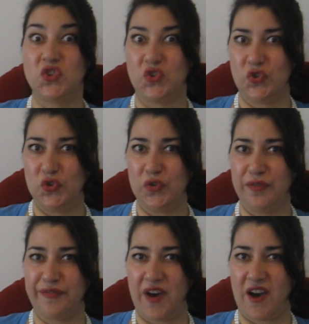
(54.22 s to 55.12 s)
Do
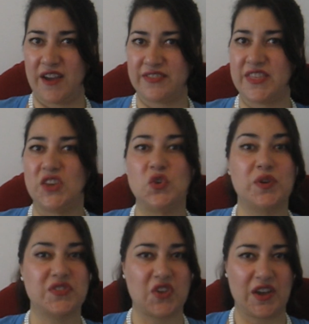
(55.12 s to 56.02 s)
you find that you
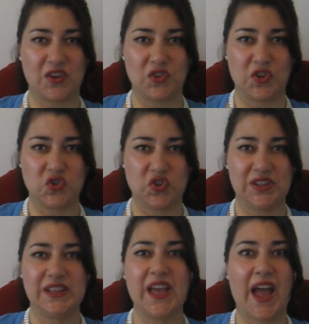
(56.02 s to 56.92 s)
are
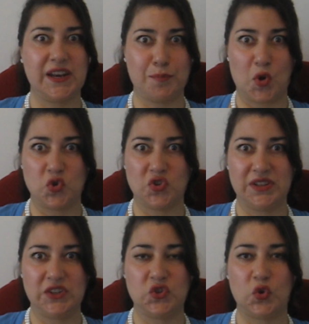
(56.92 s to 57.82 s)
psychologically and
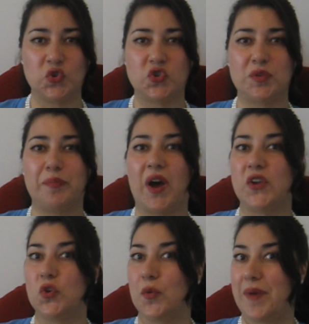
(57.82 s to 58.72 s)
emotionally tortured by
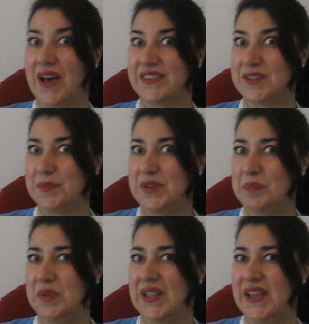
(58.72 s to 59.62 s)
your master
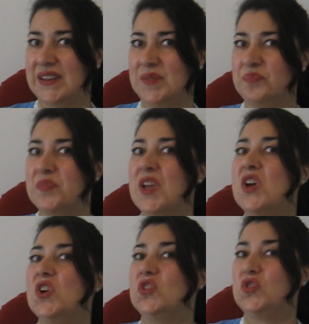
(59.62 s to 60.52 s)
manipulator?
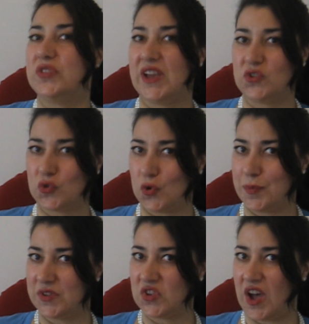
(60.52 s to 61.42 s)
Do they
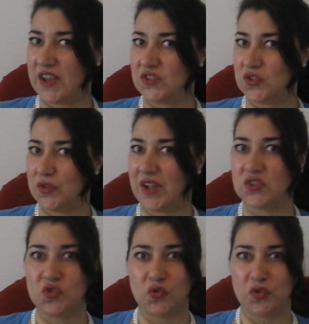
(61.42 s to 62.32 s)
traumatize you
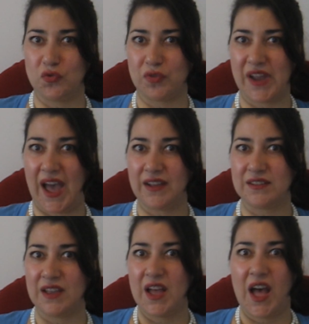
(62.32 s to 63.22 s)
until you
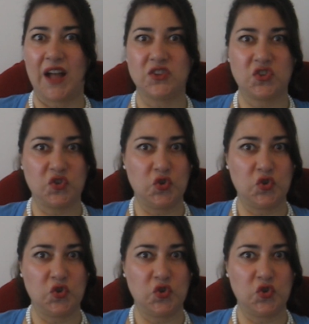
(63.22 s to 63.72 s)
react, until